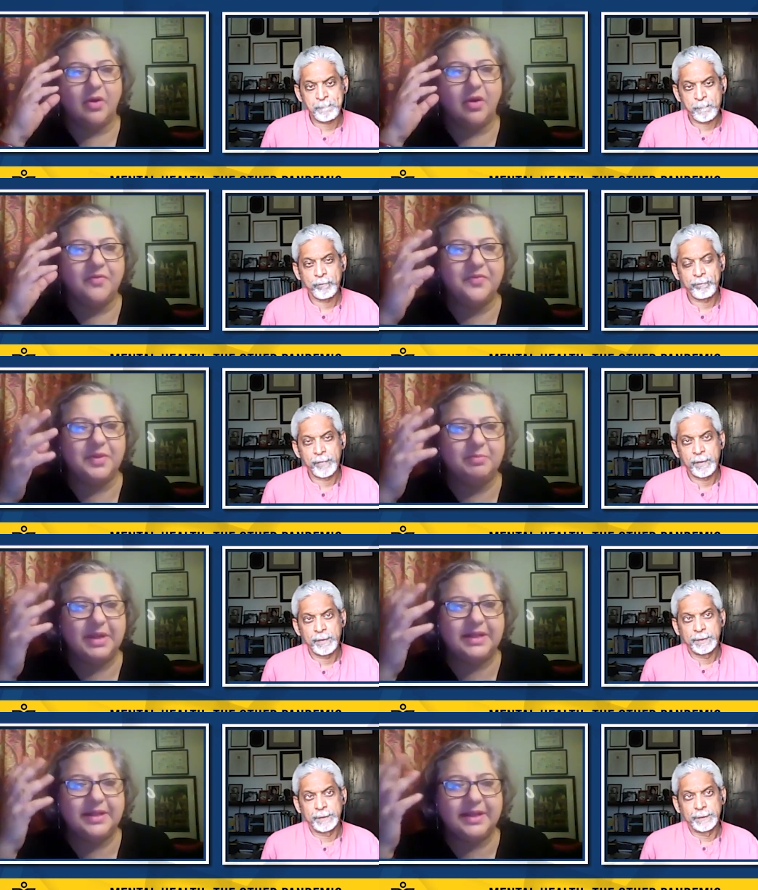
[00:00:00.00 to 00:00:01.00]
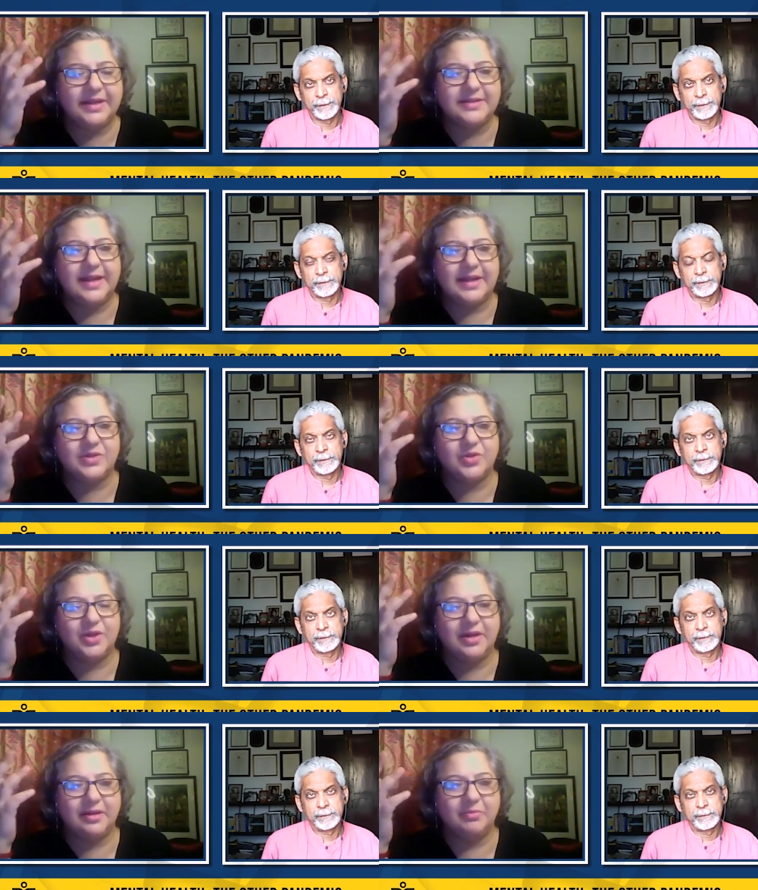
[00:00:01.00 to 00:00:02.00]
Speaker 1: often been the intellectual
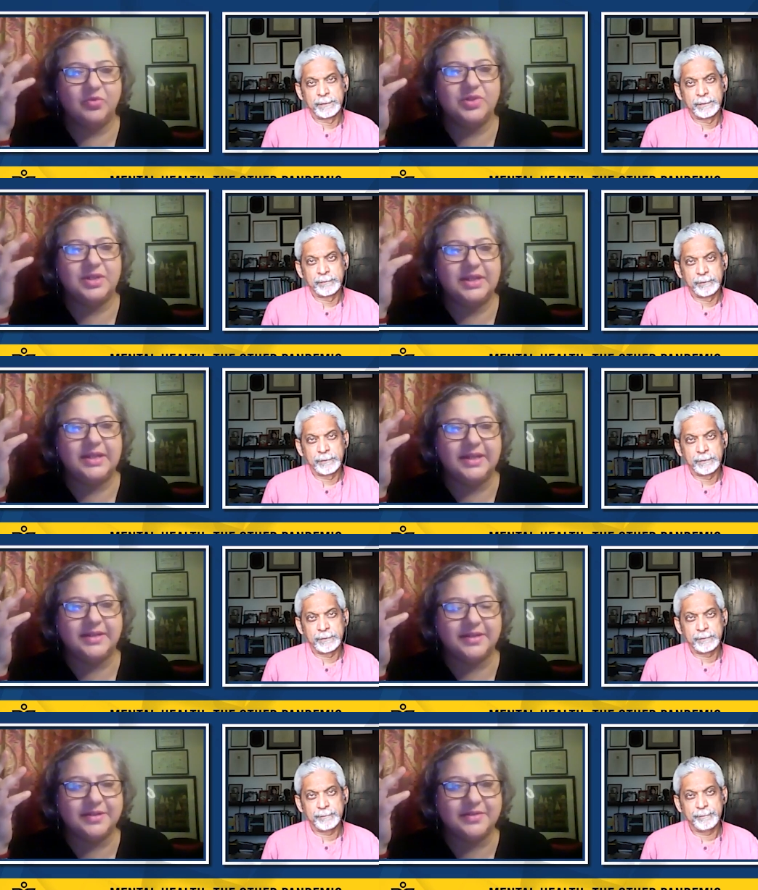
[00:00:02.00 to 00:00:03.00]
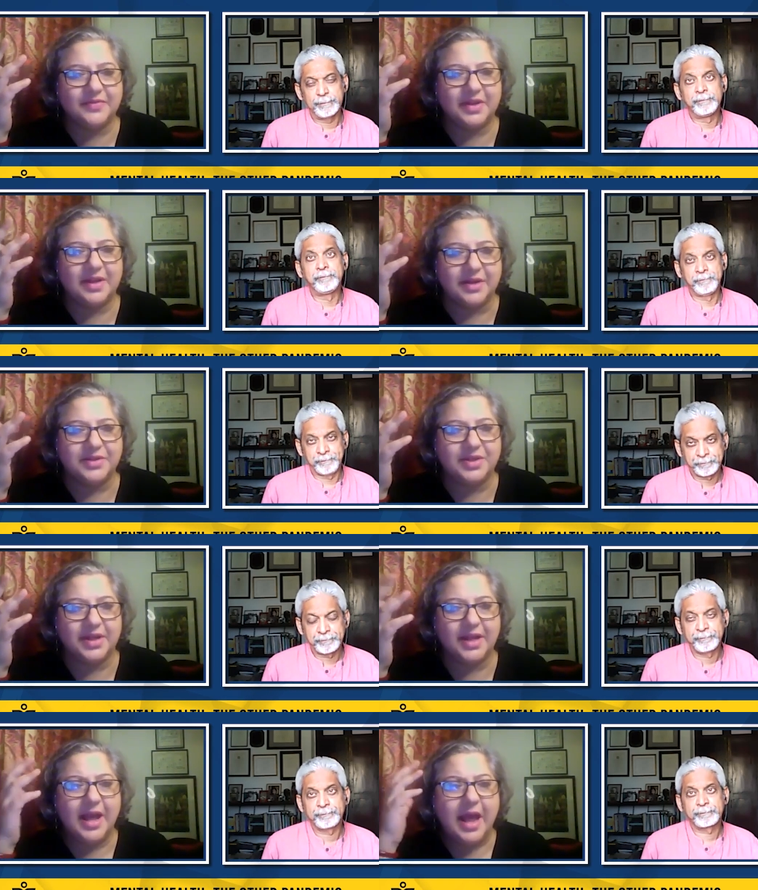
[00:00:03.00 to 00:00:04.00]
and emotional leaders of the country.
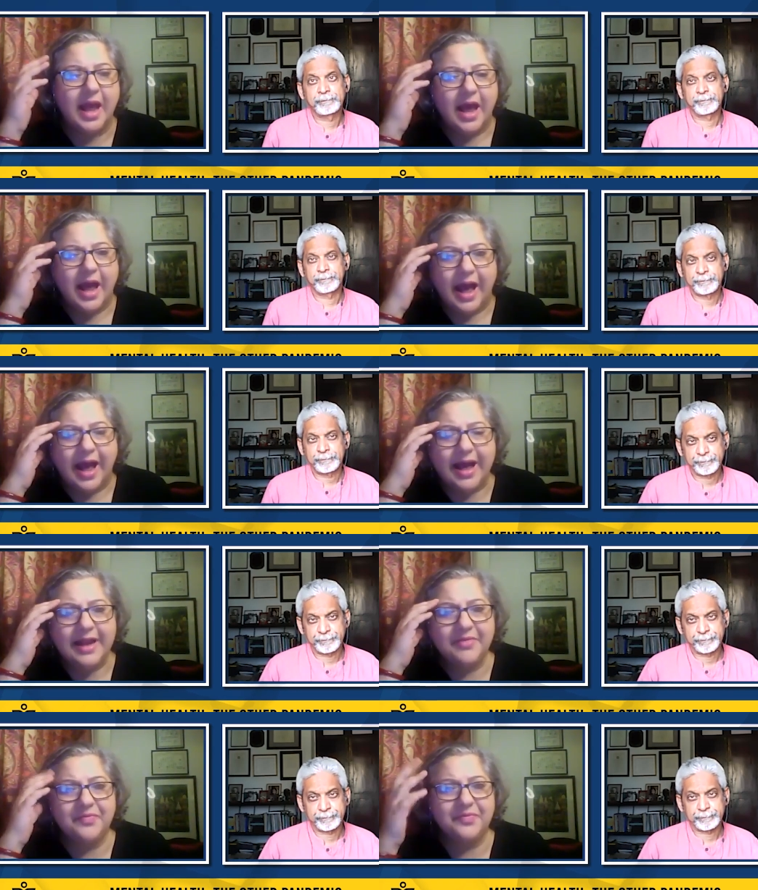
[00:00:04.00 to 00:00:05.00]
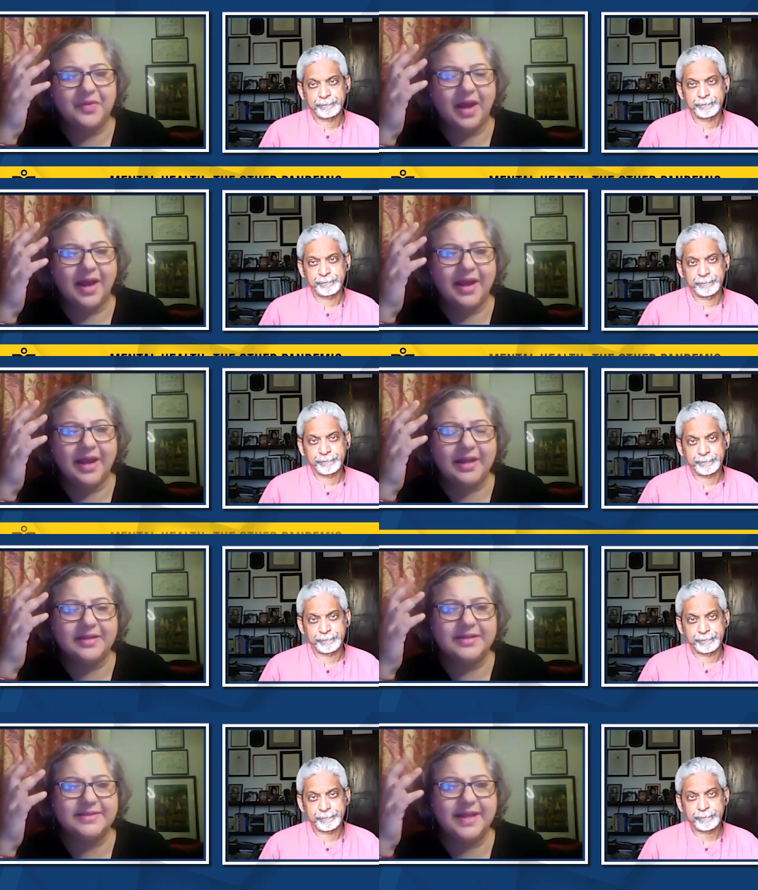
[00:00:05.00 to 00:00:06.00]
I, I had
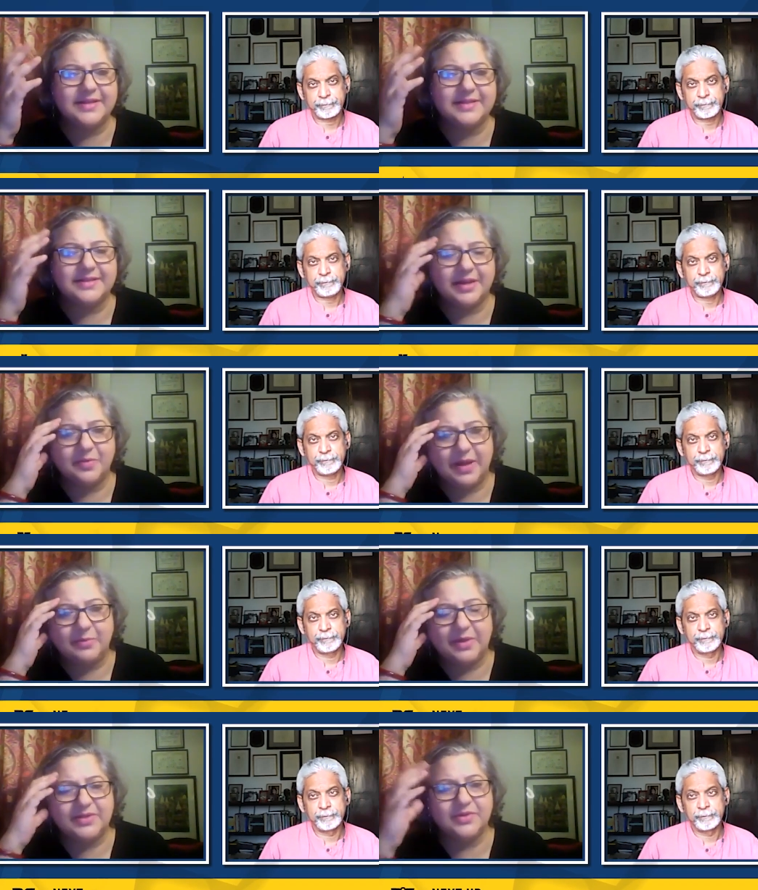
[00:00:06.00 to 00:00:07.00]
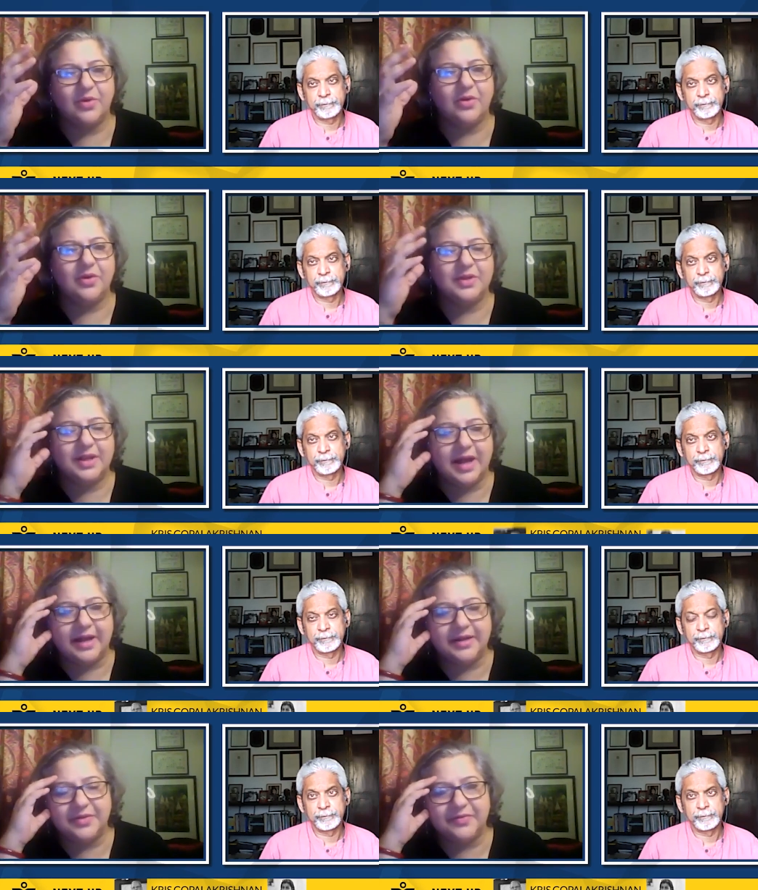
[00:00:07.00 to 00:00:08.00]
the sense that when we saw the
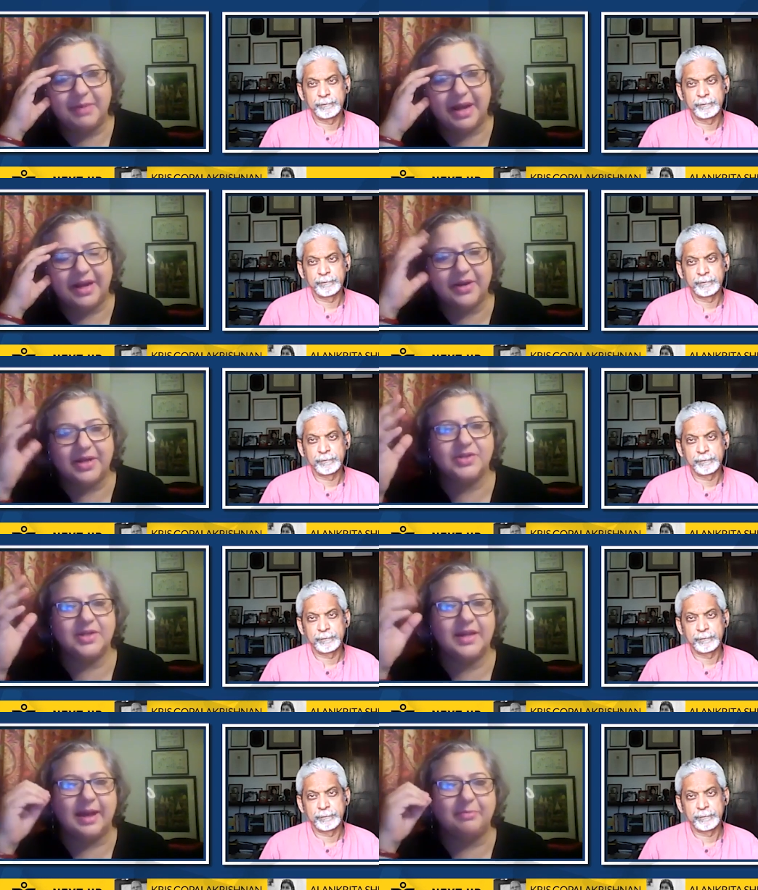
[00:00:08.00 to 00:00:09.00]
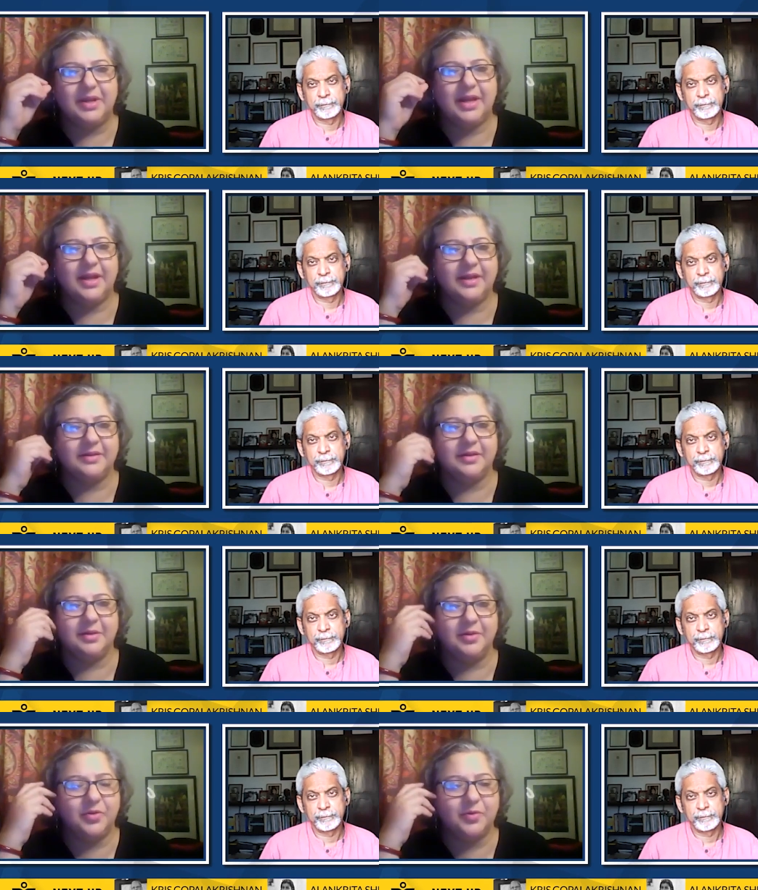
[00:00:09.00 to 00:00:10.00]
kind of migration happening, uh,
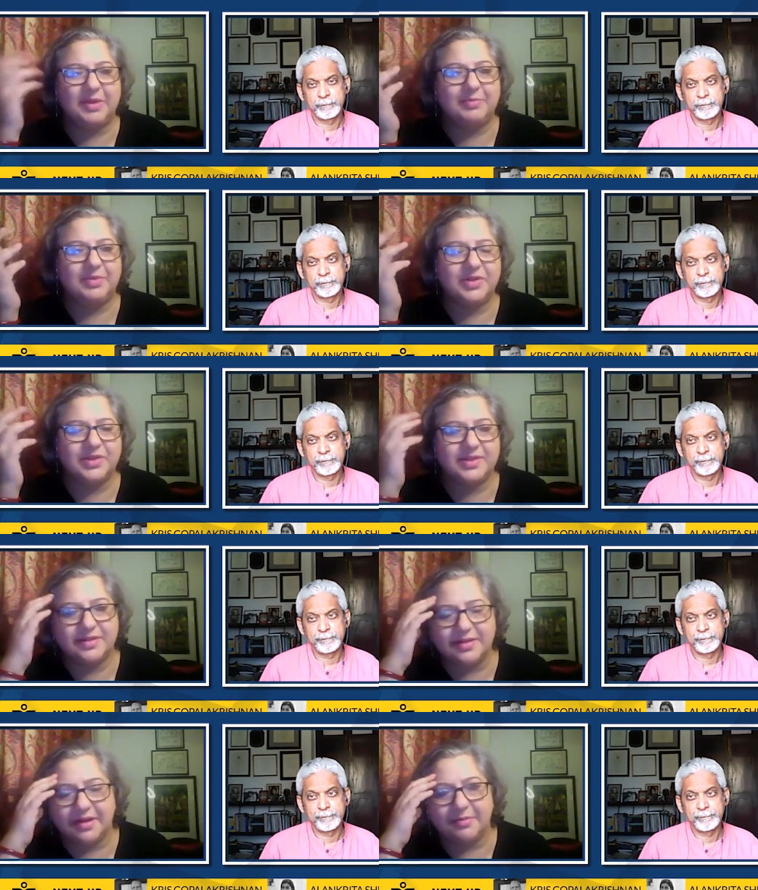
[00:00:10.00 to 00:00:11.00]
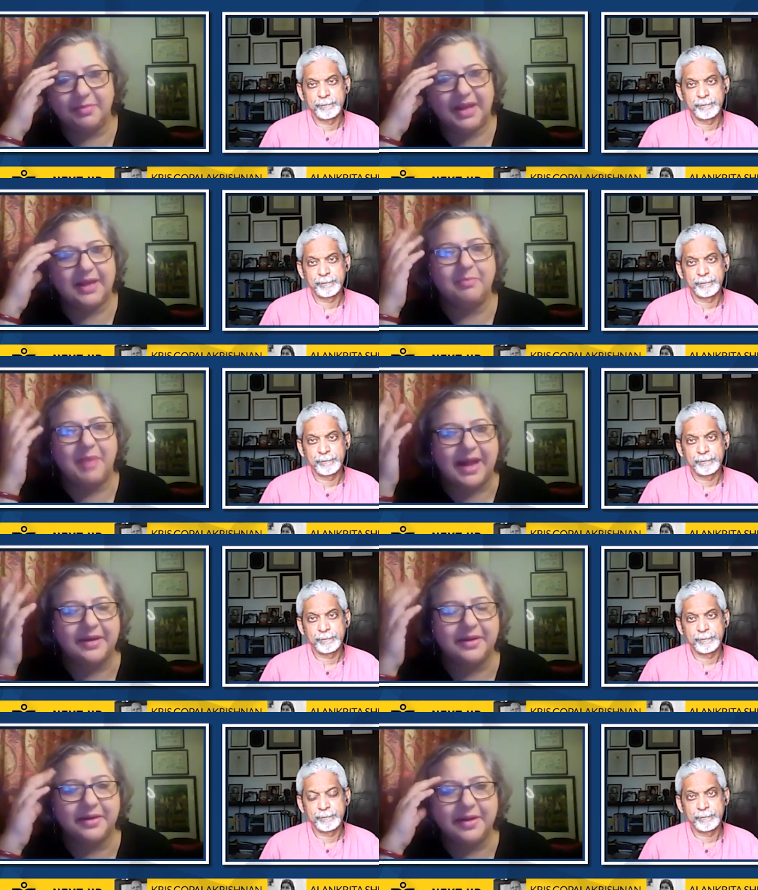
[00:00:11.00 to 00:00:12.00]
you know, people just uh, being
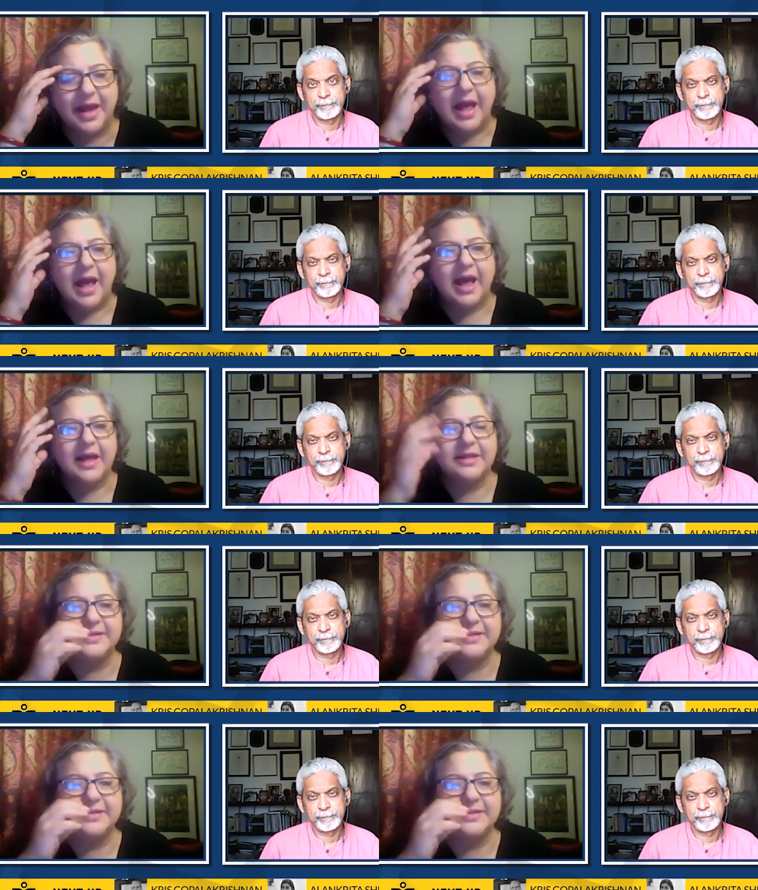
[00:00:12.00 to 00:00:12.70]
abandoned, I had the